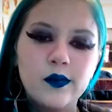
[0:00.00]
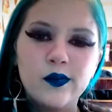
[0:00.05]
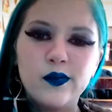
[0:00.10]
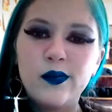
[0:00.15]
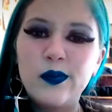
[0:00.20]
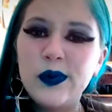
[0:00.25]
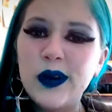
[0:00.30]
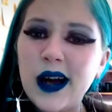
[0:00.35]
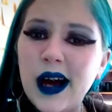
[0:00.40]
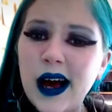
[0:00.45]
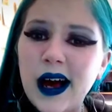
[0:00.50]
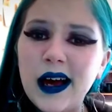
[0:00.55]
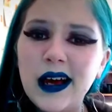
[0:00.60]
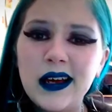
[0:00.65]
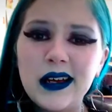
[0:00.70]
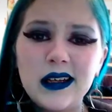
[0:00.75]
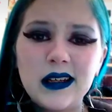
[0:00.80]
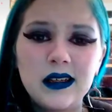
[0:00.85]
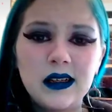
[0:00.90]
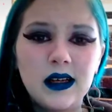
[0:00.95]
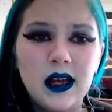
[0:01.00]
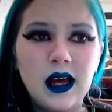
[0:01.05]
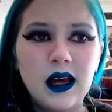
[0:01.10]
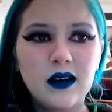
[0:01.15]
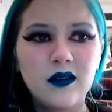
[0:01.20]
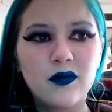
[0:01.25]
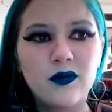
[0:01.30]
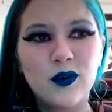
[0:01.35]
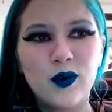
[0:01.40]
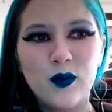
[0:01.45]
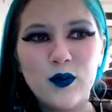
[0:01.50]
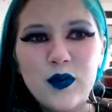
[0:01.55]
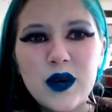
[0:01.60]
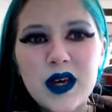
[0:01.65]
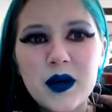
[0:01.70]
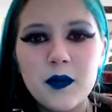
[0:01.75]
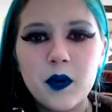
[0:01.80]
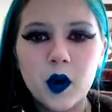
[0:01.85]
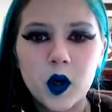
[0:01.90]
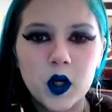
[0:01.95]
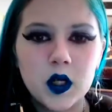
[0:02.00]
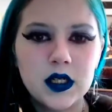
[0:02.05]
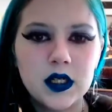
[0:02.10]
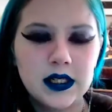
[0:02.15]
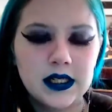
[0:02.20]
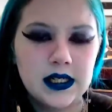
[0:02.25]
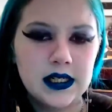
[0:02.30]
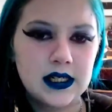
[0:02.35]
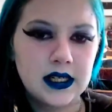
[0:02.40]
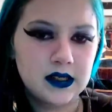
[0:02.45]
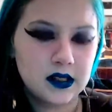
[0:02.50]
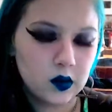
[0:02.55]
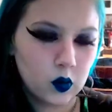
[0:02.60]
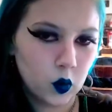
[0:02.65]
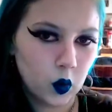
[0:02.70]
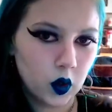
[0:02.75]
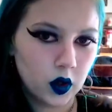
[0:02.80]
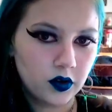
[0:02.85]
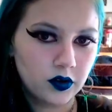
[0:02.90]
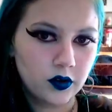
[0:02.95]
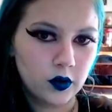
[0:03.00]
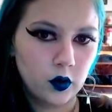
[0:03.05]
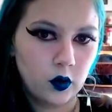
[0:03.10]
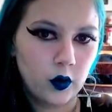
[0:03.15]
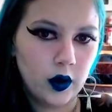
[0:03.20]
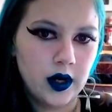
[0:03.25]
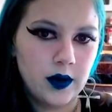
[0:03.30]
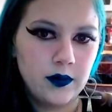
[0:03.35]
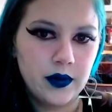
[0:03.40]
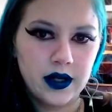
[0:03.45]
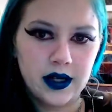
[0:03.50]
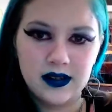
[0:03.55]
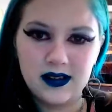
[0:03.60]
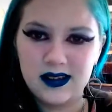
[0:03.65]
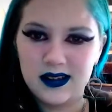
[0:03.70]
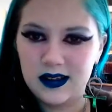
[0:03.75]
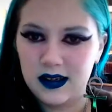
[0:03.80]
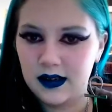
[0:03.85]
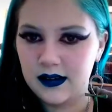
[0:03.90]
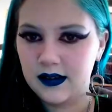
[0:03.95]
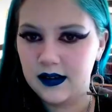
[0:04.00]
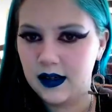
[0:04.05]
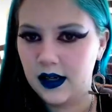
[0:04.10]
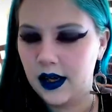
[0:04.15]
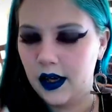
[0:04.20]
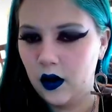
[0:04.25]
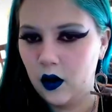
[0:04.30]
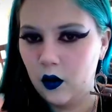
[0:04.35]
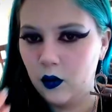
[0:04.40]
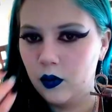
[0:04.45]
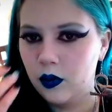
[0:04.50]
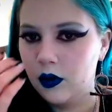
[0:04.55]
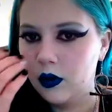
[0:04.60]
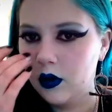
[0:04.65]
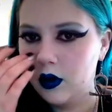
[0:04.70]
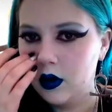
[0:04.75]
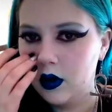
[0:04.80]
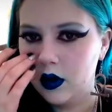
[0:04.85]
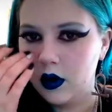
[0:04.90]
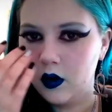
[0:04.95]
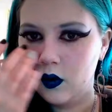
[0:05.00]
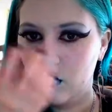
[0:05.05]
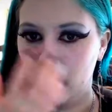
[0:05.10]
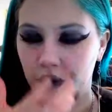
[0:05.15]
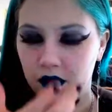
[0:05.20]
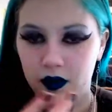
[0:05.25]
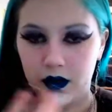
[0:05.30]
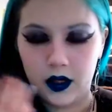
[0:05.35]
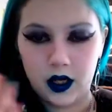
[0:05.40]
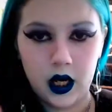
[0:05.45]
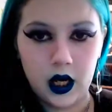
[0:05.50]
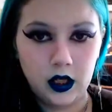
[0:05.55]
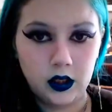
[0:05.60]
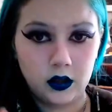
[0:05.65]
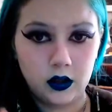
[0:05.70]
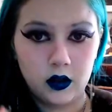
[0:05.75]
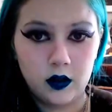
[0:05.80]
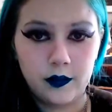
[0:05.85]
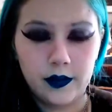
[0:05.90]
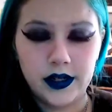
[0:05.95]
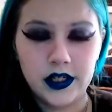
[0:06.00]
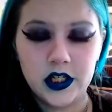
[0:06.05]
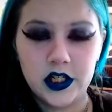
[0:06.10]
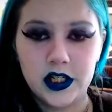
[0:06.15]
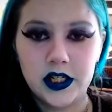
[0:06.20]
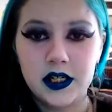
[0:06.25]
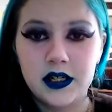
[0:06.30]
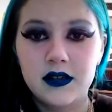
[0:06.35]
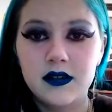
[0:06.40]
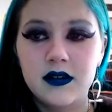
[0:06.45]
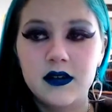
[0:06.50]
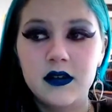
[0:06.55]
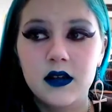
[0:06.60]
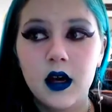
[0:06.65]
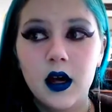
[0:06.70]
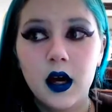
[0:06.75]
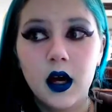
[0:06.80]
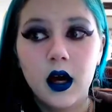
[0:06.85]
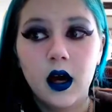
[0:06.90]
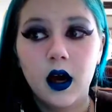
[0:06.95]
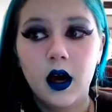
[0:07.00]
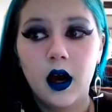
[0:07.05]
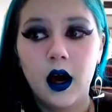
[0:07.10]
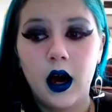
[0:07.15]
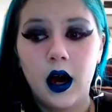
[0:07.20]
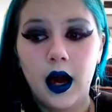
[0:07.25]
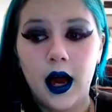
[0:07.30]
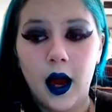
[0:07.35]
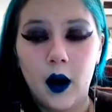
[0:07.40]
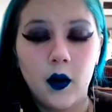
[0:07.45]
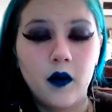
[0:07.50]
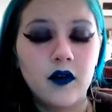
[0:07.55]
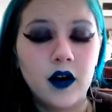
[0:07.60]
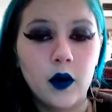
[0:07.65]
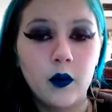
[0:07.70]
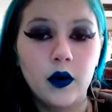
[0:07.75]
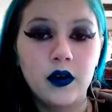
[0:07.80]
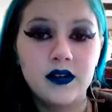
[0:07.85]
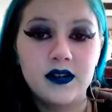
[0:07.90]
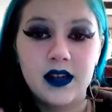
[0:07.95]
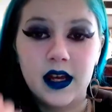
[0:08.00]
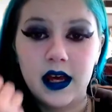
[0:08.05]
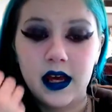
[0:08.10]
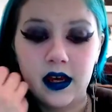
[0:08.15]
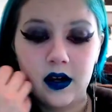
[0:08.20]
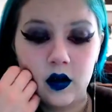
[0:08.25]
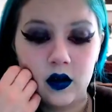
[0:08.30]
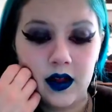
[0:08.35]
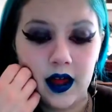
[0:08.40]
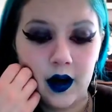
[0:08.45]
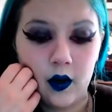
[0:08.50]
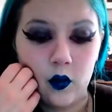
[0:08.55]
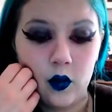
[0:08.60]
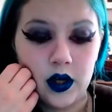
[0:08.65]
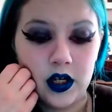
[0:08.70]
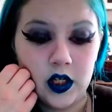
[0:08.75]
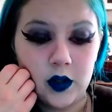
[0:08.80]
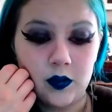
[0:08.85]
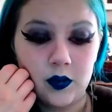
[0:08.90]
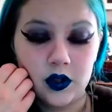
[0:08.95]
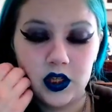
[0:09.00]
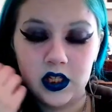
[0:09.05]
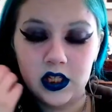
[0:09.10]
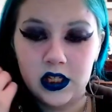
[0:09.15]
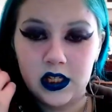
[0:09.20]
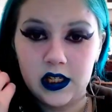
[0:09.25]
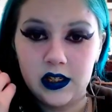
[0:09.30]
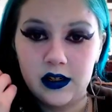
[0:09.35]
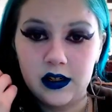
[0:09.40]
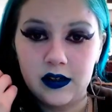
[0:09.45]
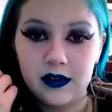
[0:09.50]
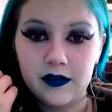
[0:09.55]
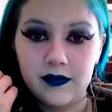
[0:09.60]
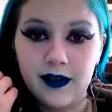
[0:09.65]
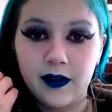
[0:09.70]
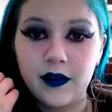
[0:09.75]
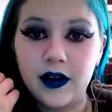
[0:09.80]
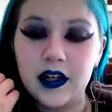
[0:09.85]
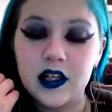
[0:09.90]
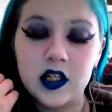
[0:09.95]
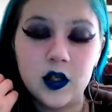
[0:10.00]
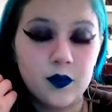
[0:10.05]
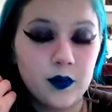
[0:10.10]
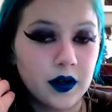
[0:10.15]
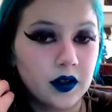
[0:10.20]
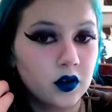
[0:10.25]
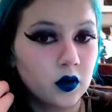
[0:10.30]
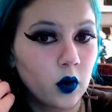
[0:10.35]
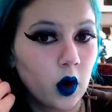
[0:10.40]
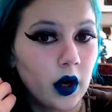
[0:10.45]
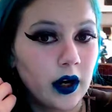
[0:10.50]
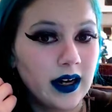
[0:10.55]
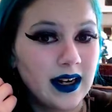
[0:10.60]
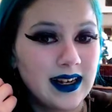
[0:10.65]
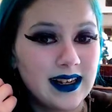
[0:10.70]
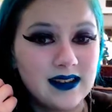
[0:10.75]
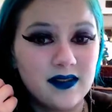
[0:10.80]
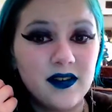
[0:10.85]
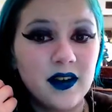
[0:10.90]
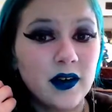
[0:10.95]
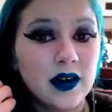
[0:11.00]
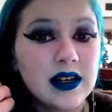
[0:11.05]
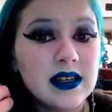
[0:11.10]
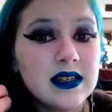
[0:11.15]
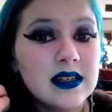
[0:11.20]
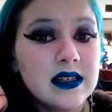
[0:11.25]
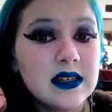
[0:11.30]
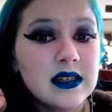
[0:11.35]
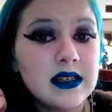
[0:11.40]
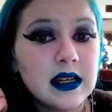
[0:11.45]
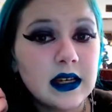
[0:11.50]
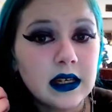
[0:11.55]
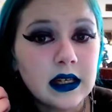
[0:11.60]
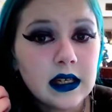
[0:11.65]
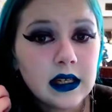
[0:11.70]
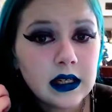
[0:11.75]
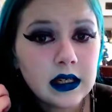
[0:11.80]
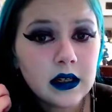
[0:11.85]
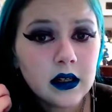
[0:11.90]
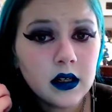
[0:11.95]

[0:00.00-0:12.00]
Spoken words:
but for me personally it doesn't work so great because it doesn't help with the color in my cheeks. However, I will say that when you put the foundation mixer on, it is very sticky,